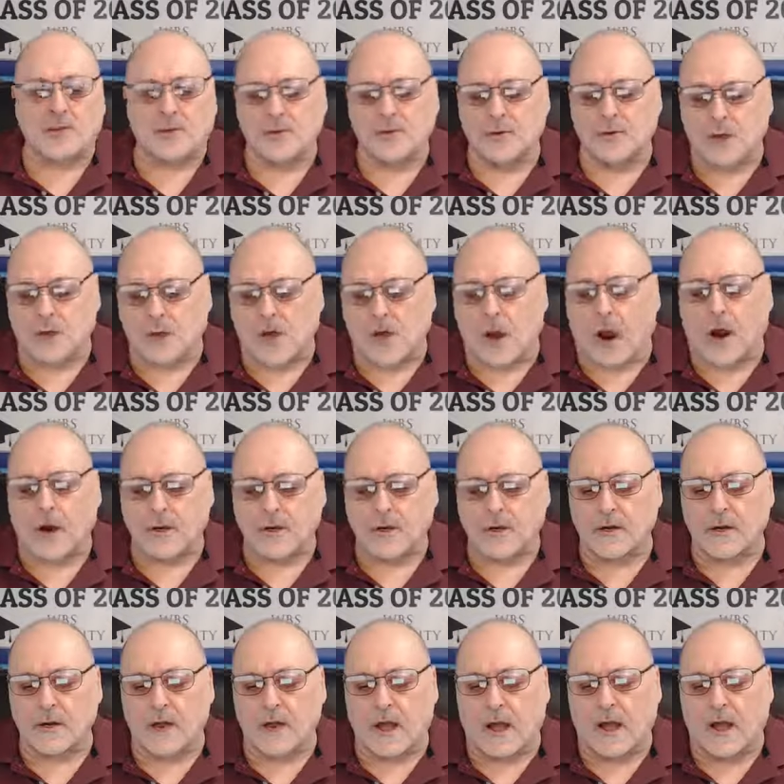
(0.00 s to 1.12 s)
to the
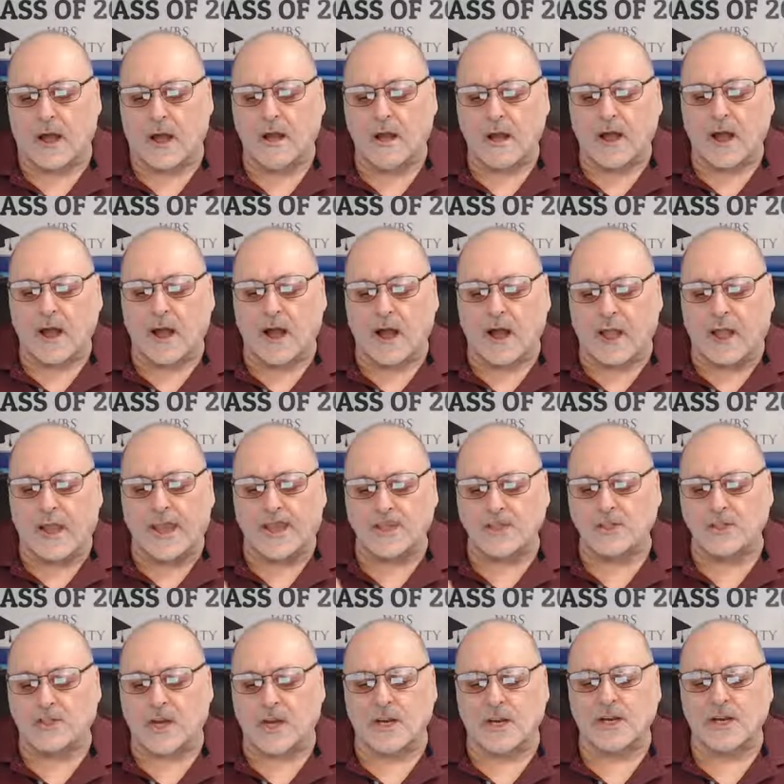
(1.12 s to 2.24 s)
Garden uh, uh, in
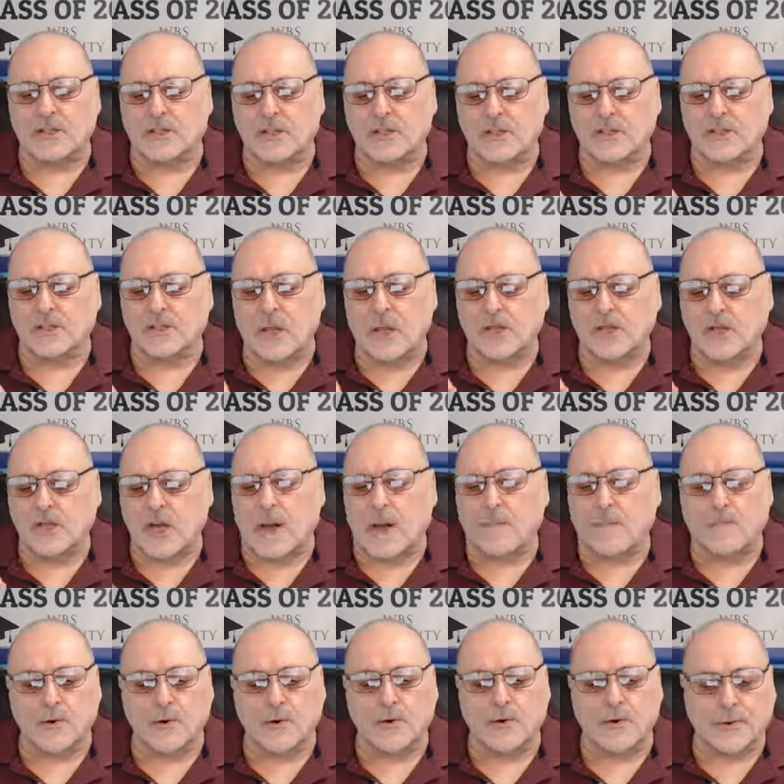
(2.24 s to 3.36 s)
Genesis
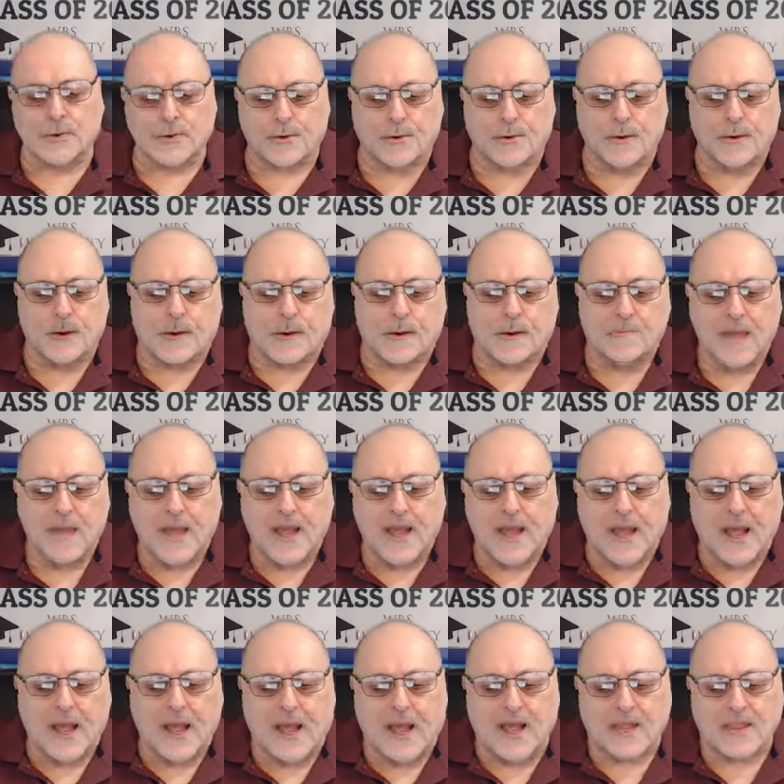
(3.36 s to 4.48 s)
chapter 3.
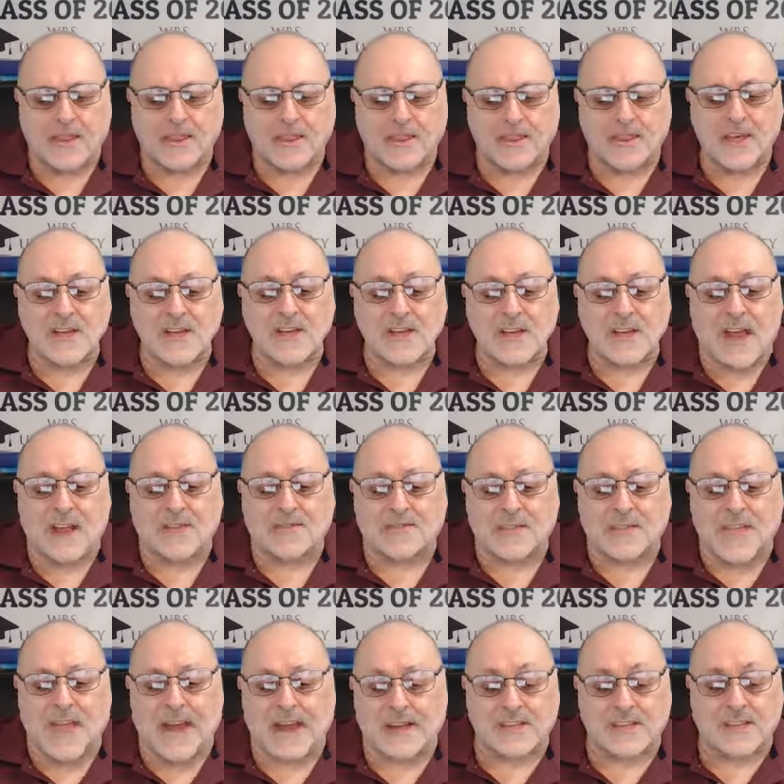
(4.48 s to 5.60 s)
At, this, at
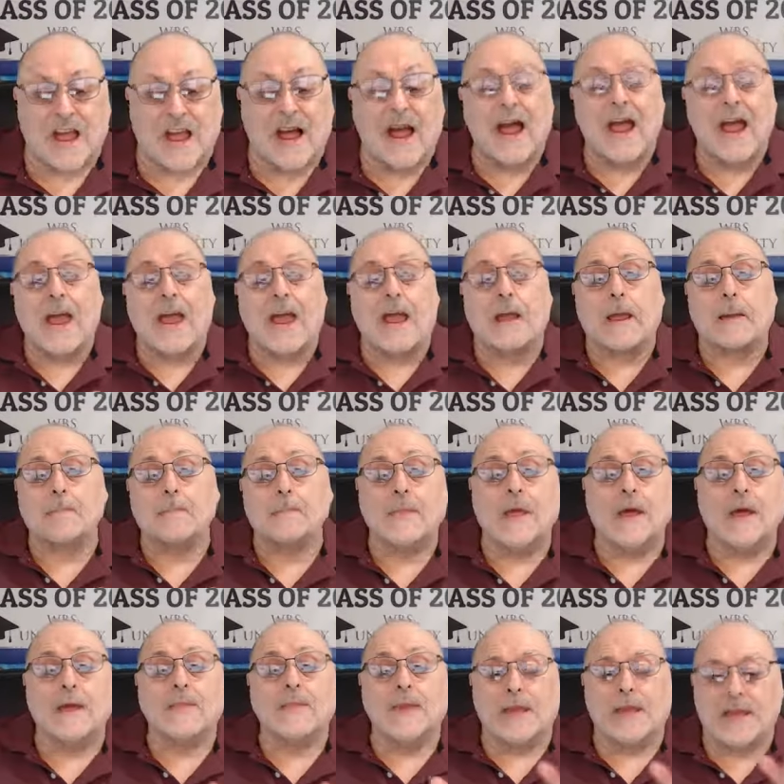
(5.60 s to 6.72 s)
that time,
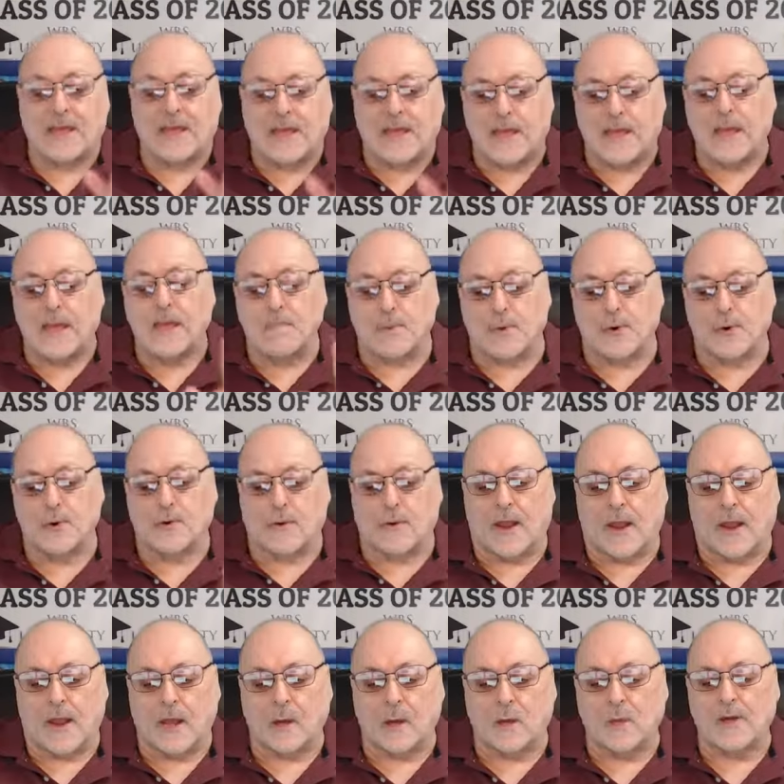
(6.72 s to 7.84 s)
the Hebrew
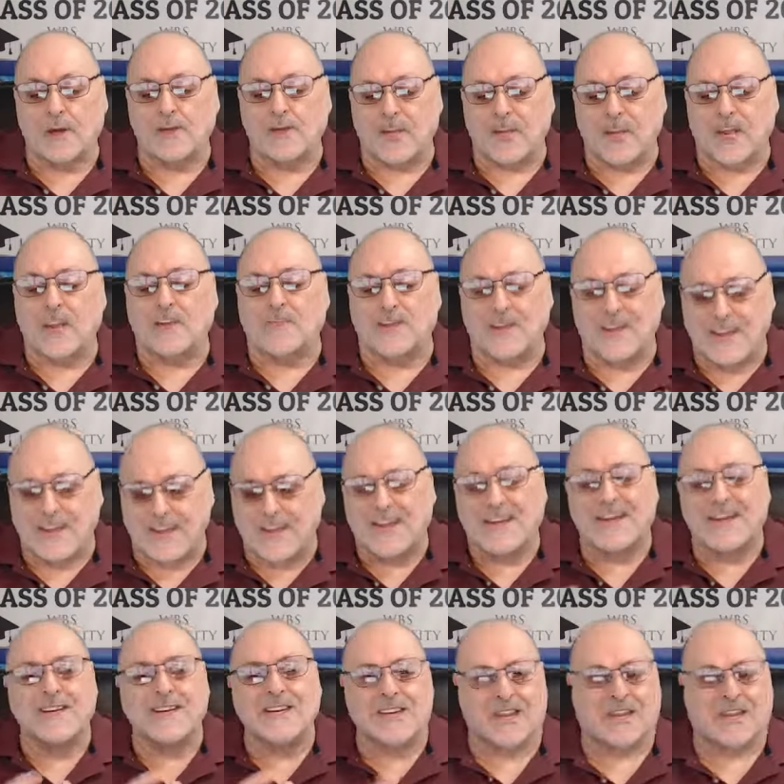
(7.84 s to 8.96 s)
language even
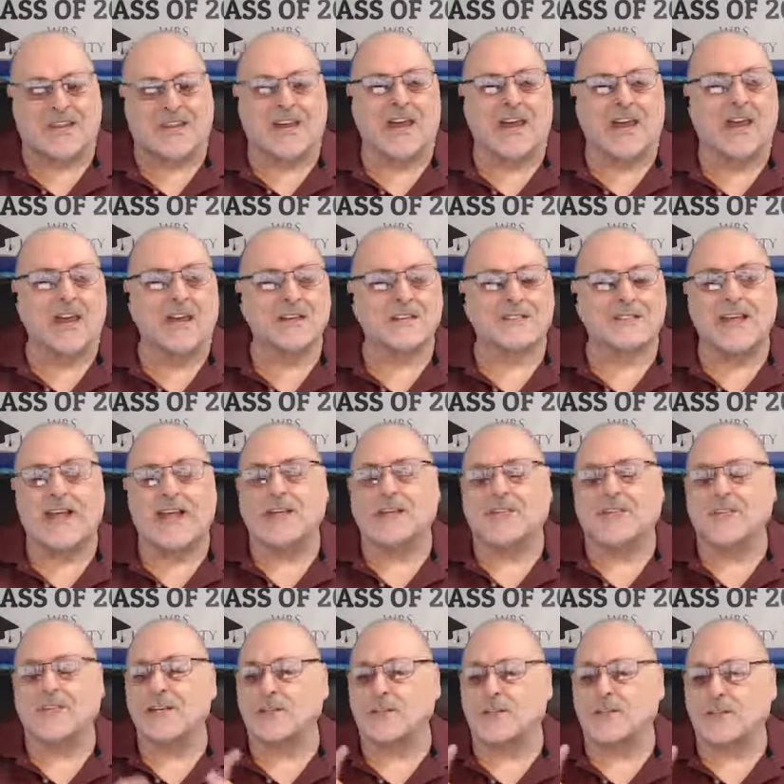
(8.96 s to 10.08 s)
indicates that
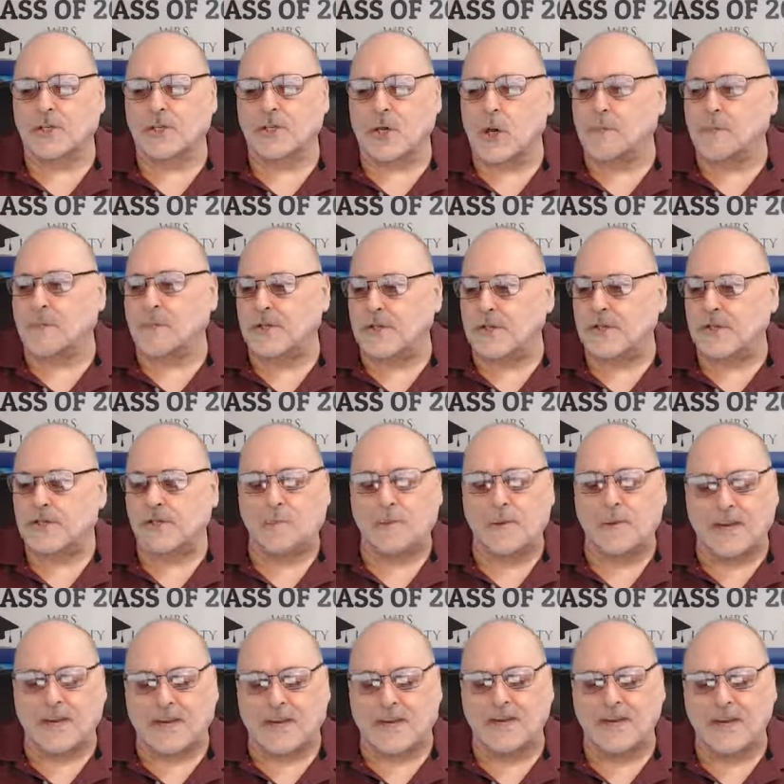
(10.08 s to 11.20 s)
this serpent
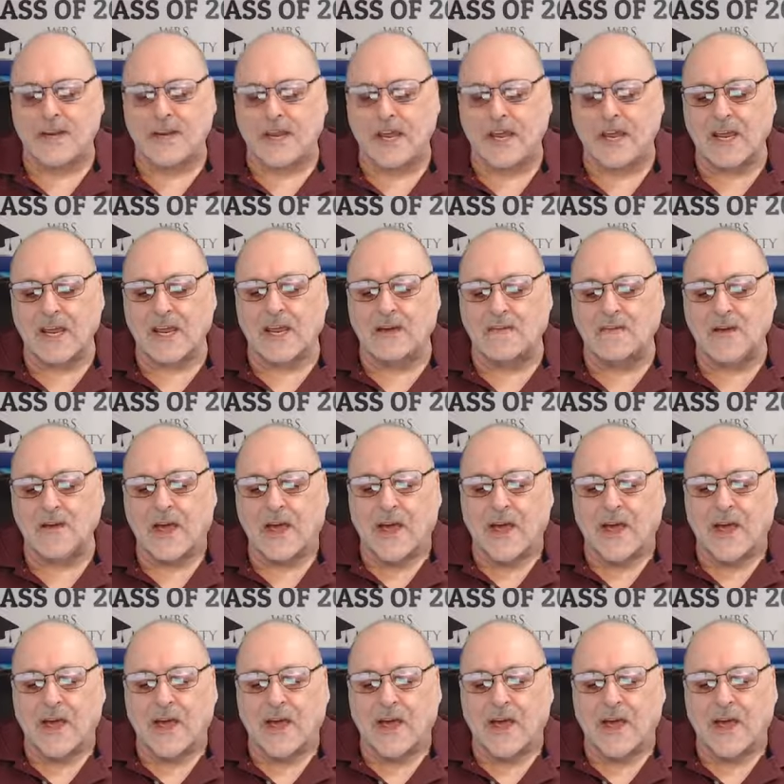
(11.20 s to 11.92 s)
speaking to Eve